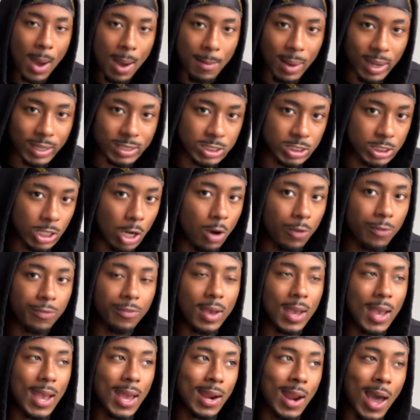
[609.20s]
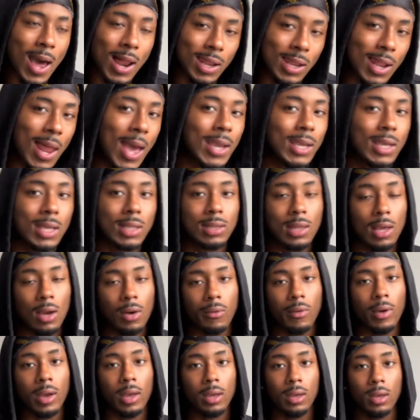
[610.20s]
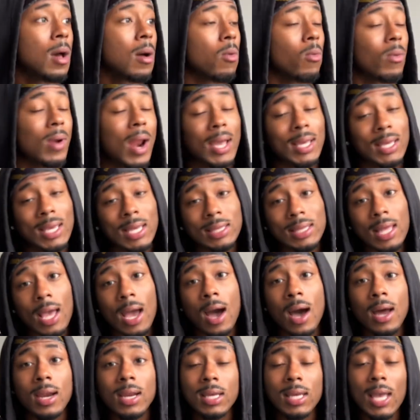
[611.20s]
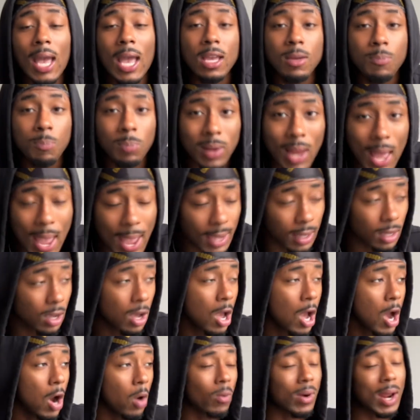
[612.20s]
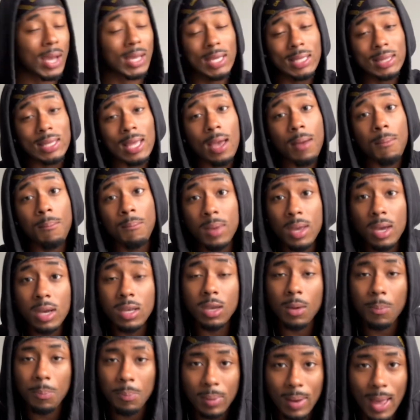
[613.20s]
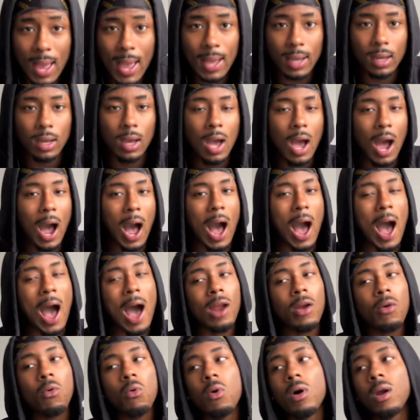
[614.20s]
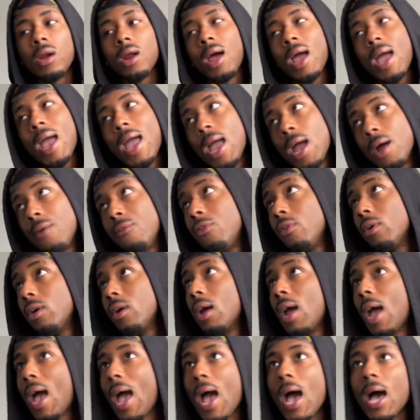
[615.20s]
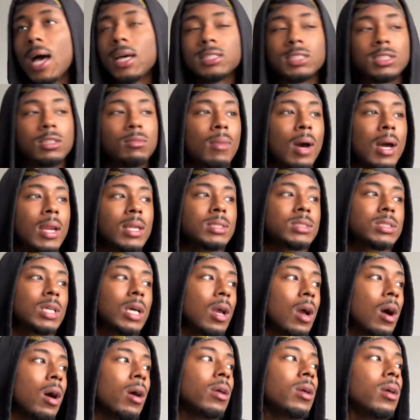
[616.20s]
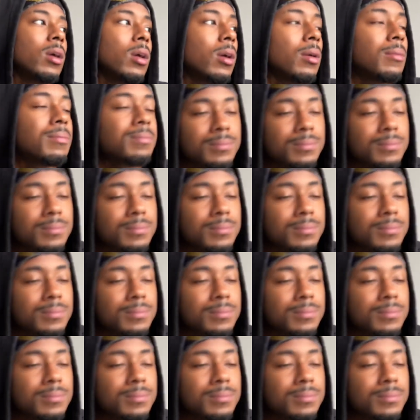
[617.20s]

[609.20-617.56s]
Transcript: myself, and I like it that way. When I get that 100K plaque, when I get that million plaque, I don't want to ever have somebody say, oh, yeah.